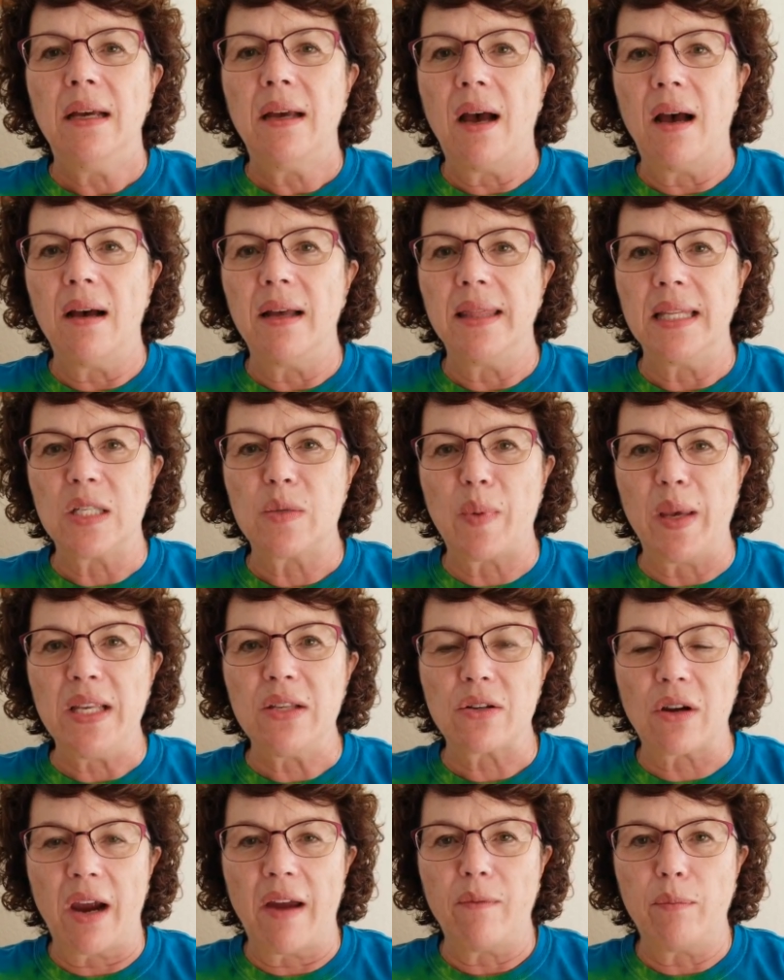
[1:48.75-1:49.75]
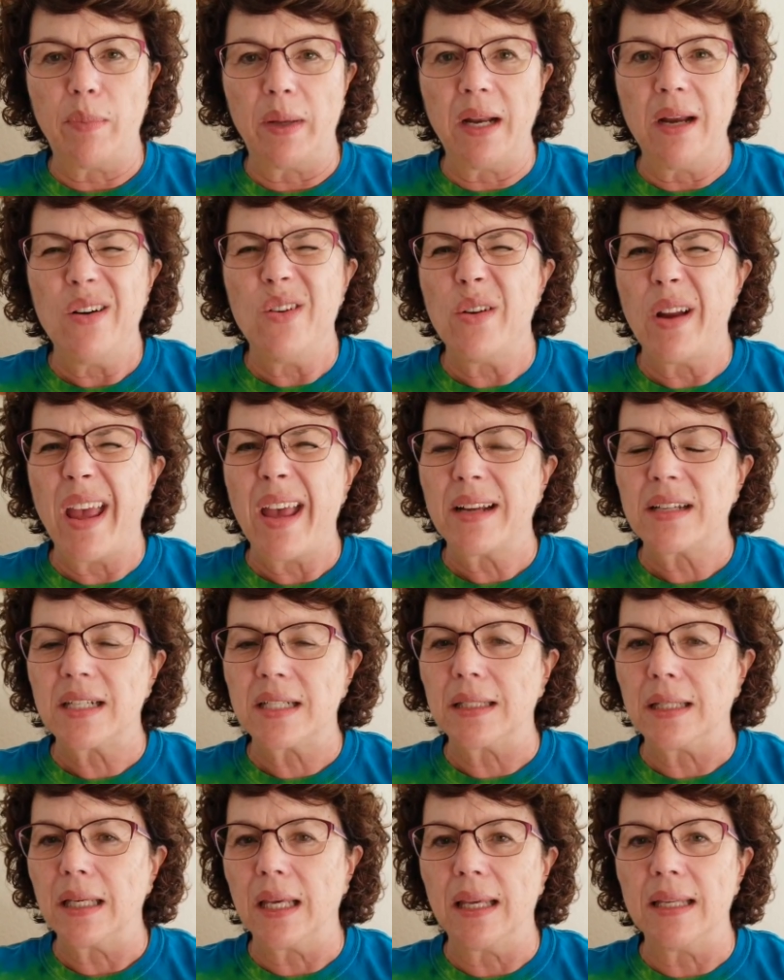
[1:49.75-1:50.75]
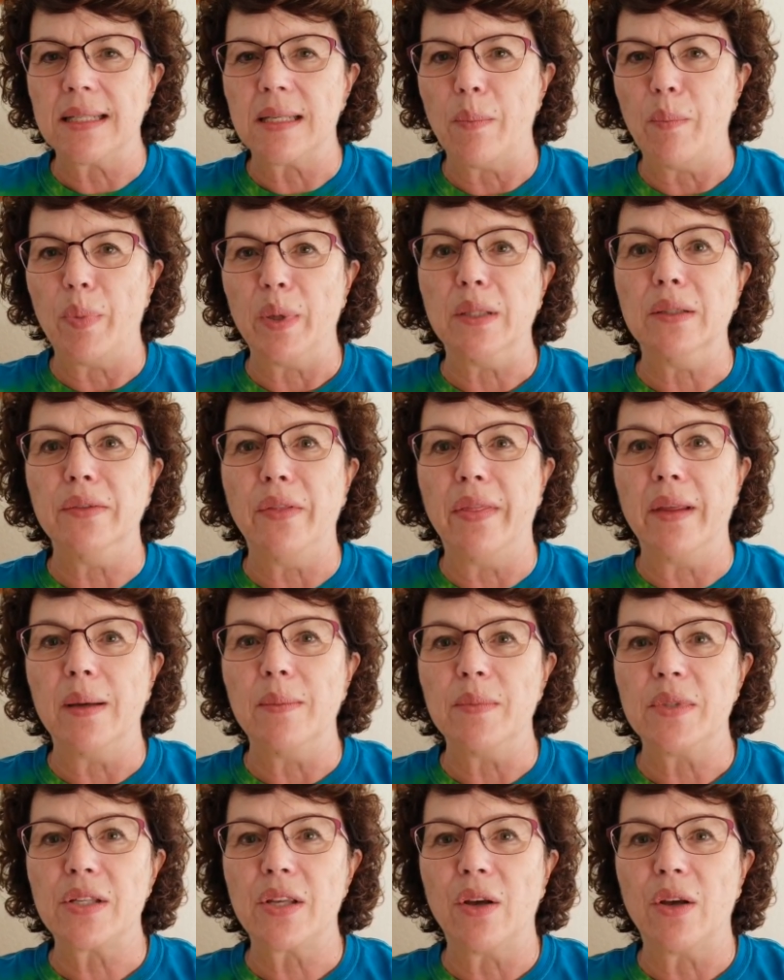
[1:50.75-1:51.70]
the spacecraft, but I don't actually get to build them.